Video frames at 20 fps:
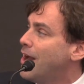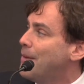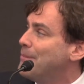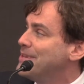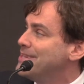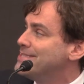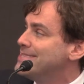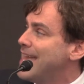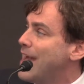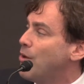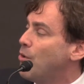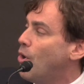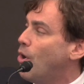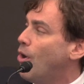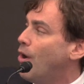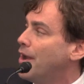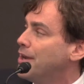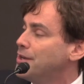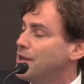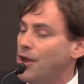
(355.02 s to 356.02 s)
is now
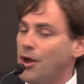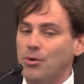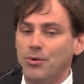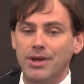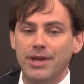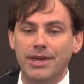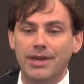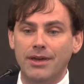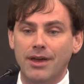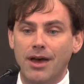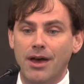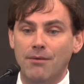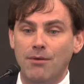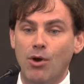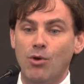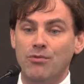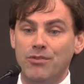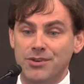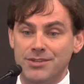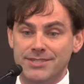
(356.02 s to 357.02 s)
ongoing
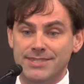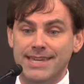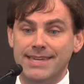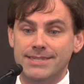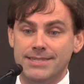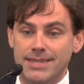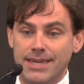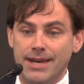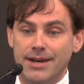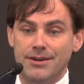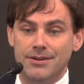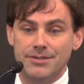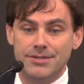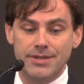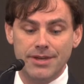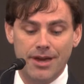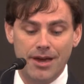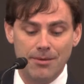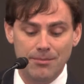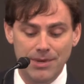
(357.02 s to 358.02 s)
over 6 years
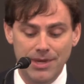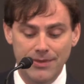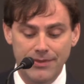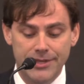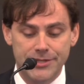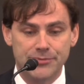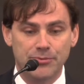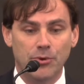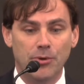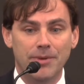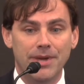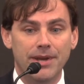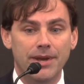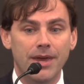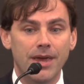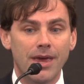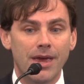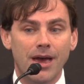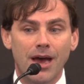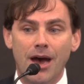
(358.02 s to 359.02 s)
in this woman
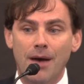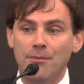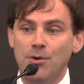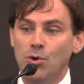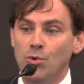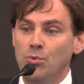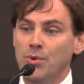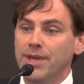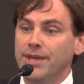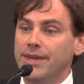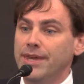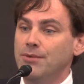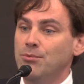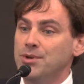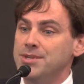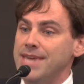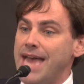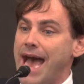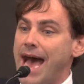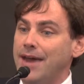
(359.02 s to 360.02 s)
who really
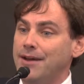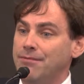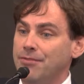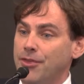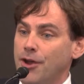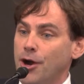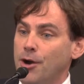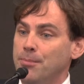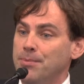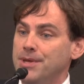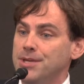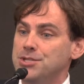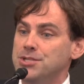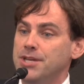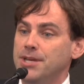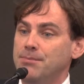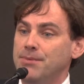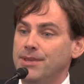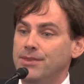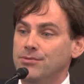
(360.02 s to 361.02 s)
was out of therapy. She
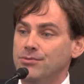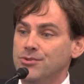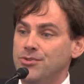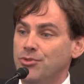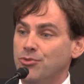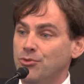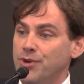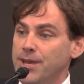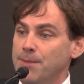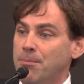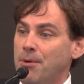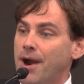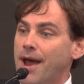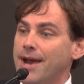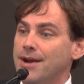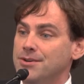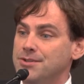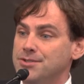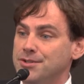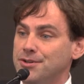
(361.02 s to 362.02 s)
had been through 3
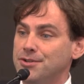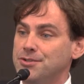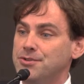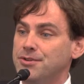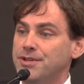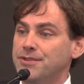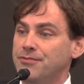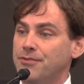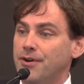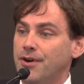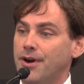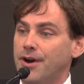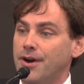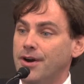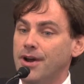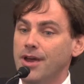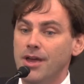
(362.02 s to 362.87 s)
prior surgeries for her